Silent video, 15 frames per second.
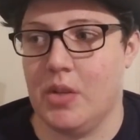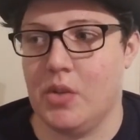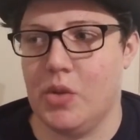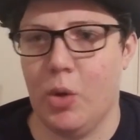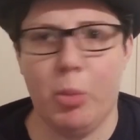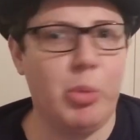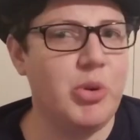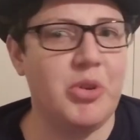
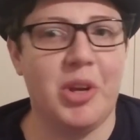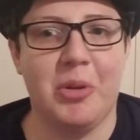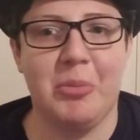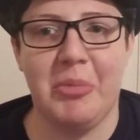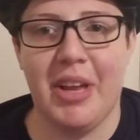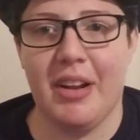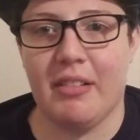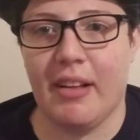Your portrayal
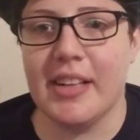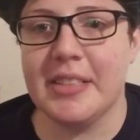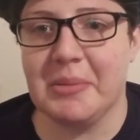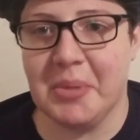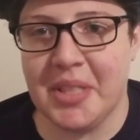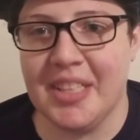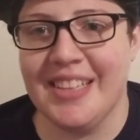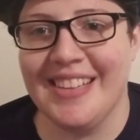meant a lot to
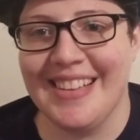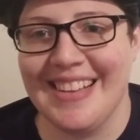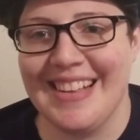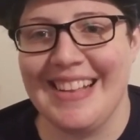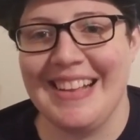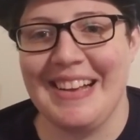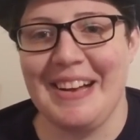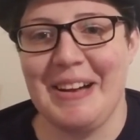me.
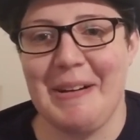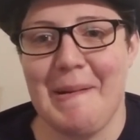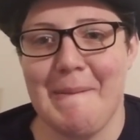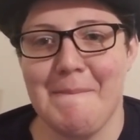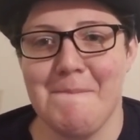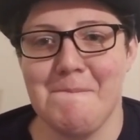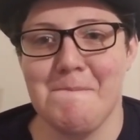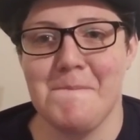
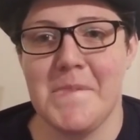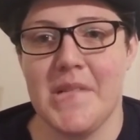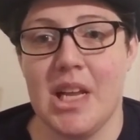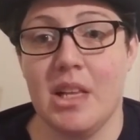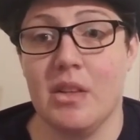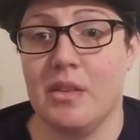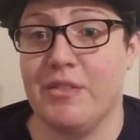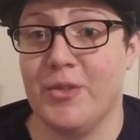And
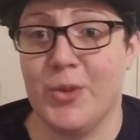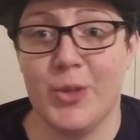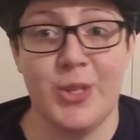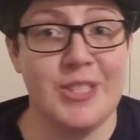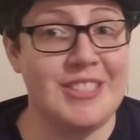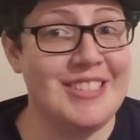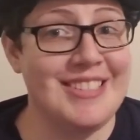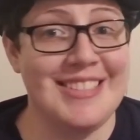I look
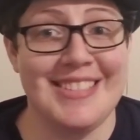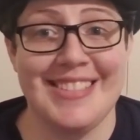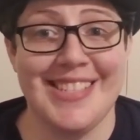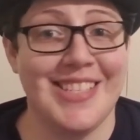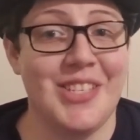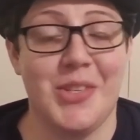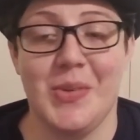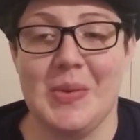forward to
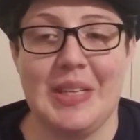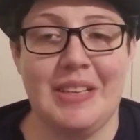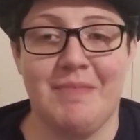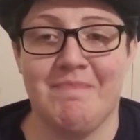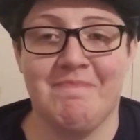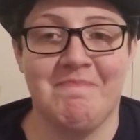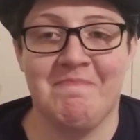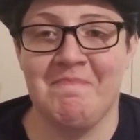seeing you
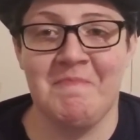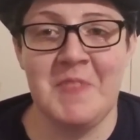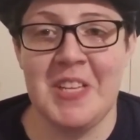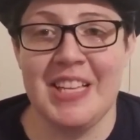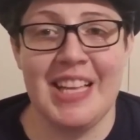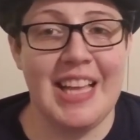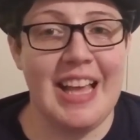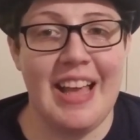
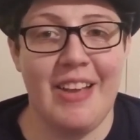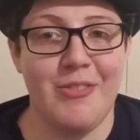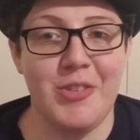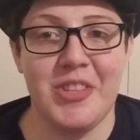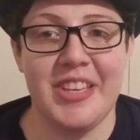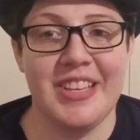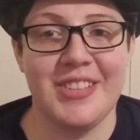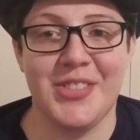in
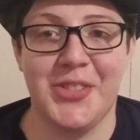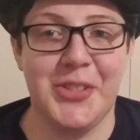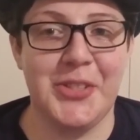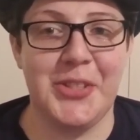everything else you